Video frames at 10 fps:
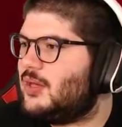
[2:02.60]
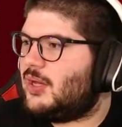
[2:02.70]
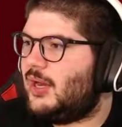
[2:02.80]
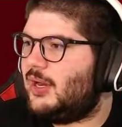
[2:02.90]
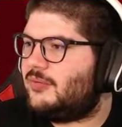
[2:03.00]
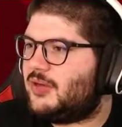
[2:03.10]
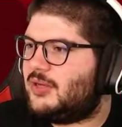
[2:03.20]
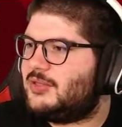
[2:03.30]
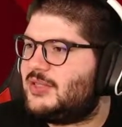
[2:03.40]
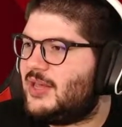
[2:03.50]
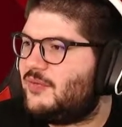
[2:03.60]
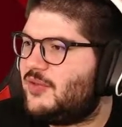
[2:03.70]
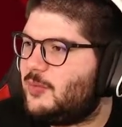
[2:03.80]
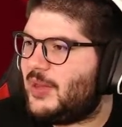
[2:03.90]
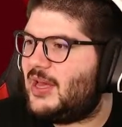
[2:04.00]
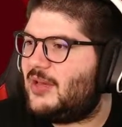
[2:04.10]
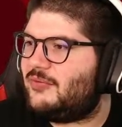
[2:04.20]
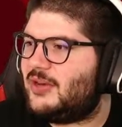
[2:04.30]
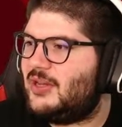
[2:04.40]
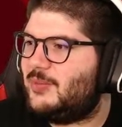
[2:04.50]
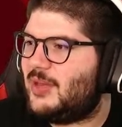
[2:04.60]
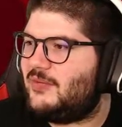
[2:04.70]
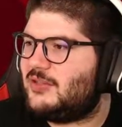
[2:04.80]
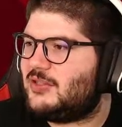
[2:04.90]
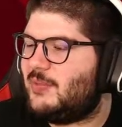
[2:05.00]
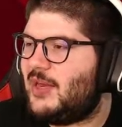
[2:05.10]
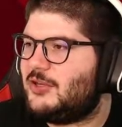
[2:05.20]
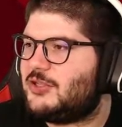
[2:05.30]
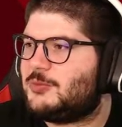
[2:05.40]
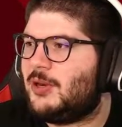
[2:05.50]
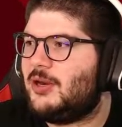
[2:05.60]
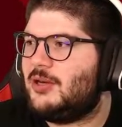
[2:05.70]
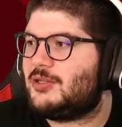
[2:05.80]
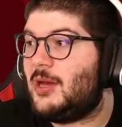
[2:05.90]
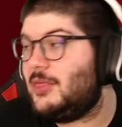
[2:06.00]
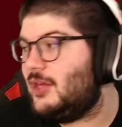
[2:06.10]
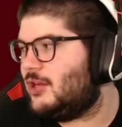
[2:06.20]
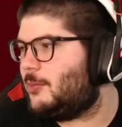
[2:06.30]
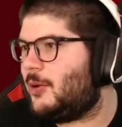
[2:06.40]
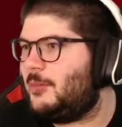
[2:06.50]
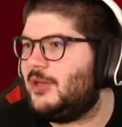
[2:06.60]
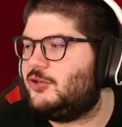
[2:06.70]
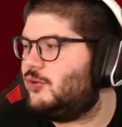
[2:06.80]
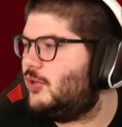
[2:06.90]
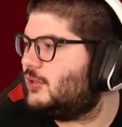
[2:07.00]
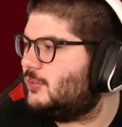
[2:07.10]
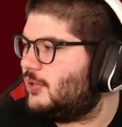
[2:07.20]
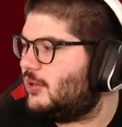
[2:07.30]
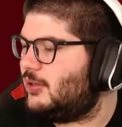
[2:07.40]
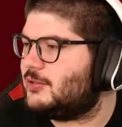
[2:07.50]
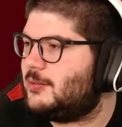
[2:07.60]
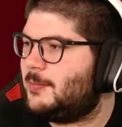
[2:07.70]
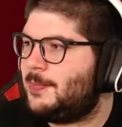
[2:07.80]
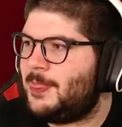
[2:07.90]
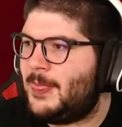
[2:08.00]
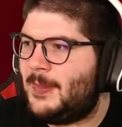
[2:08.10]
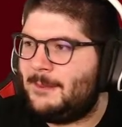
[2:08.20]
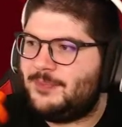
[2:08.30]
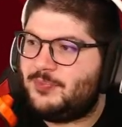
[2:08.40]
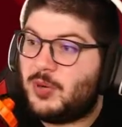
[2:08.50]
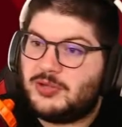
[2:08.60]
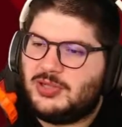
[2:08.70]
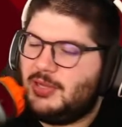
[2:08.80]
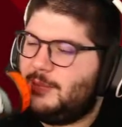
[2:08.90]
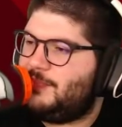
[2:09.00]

I love Conte. Feel bad for him having to manage Spurs. I think he'll probably enjoy it, to be honest. Personally.